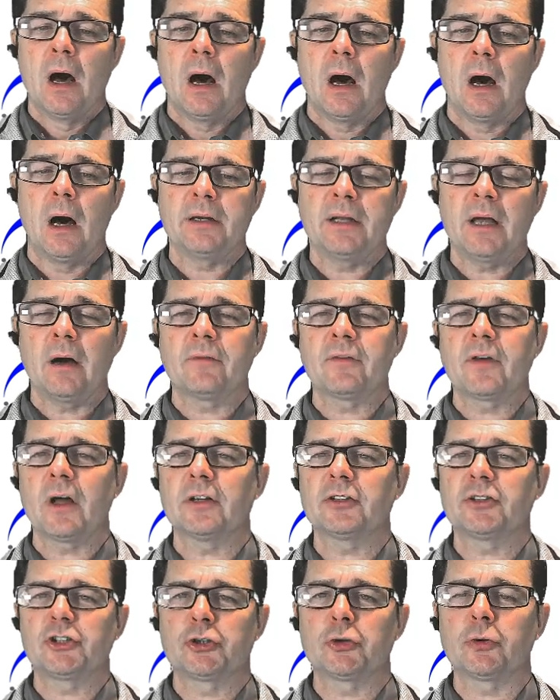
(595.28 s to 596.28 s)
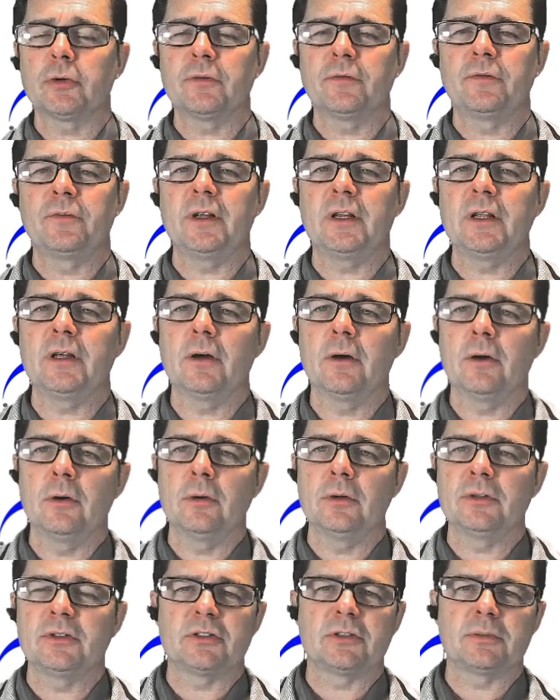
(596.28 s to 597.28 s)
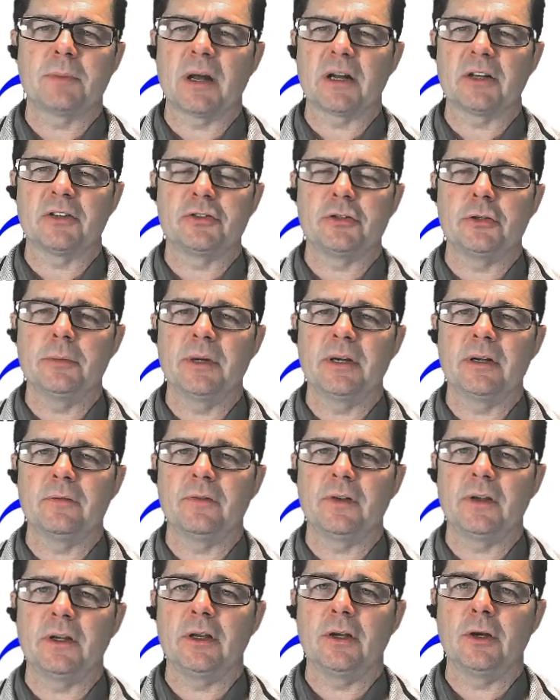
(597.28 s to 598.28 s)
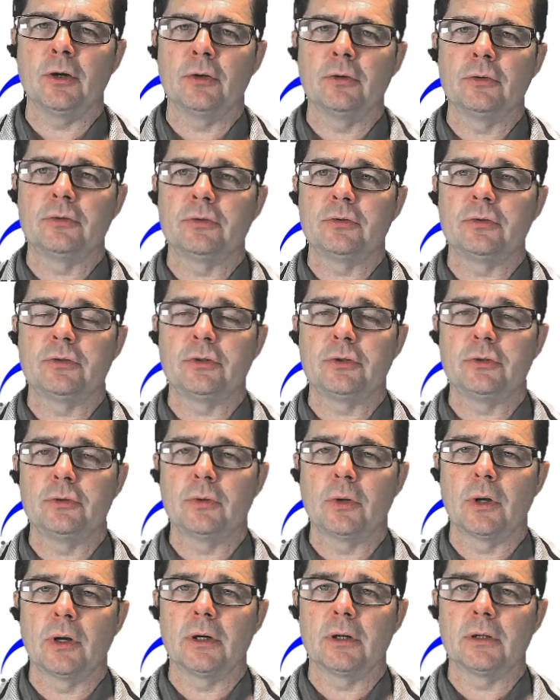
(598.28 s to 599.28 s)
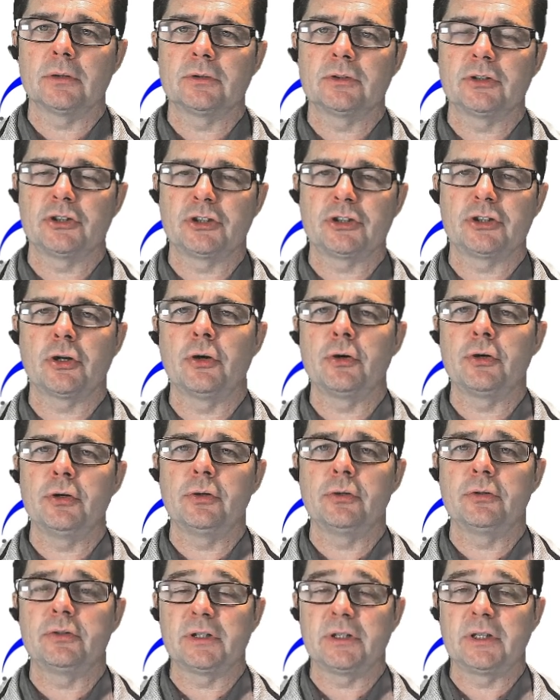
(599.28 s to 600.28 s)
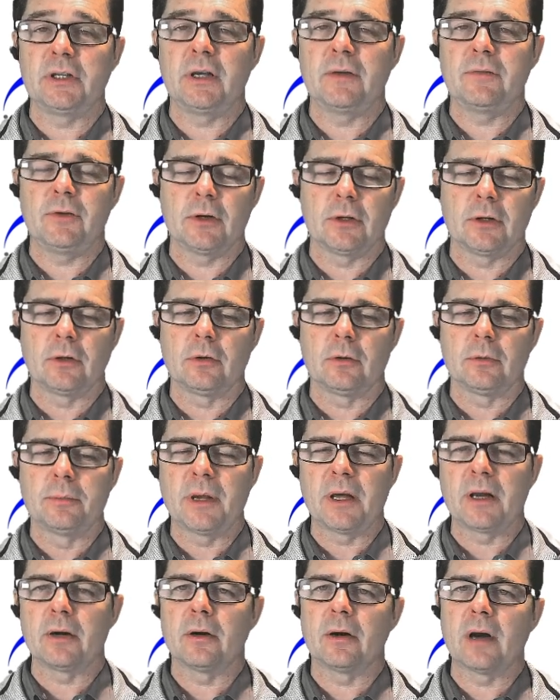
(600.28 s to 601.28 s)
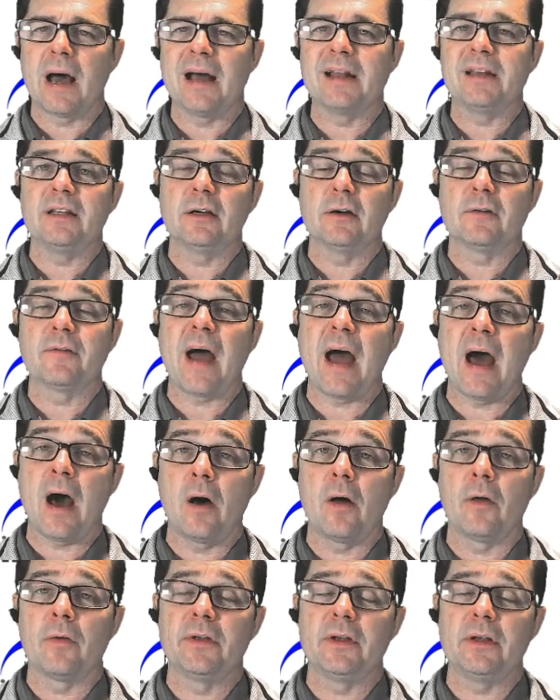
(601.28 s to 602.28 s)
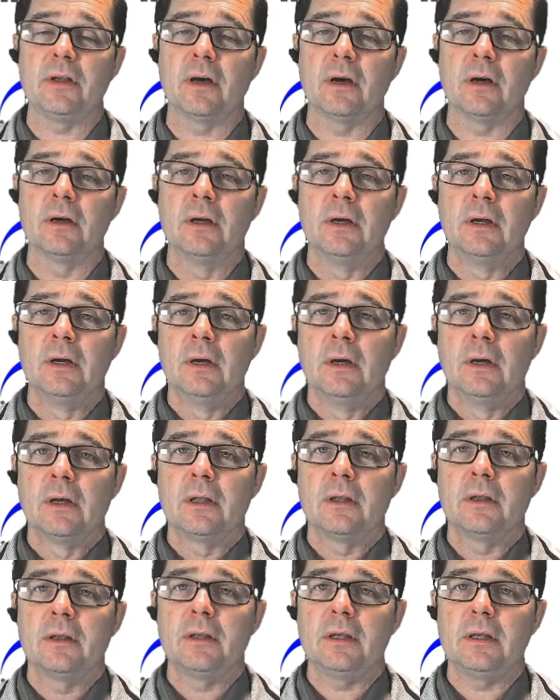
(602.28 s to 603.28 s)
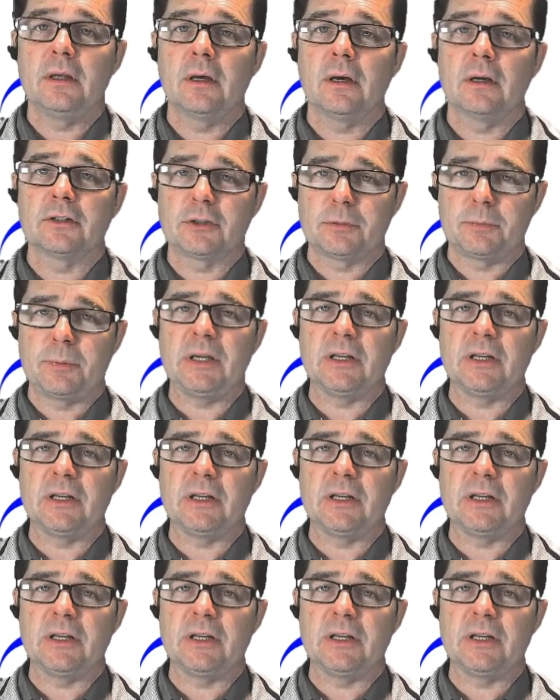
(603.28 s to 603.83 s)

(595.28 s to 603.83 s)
Now I've got a short video, it's about a 2-minute video to show you, to give you a little better idea of how the speed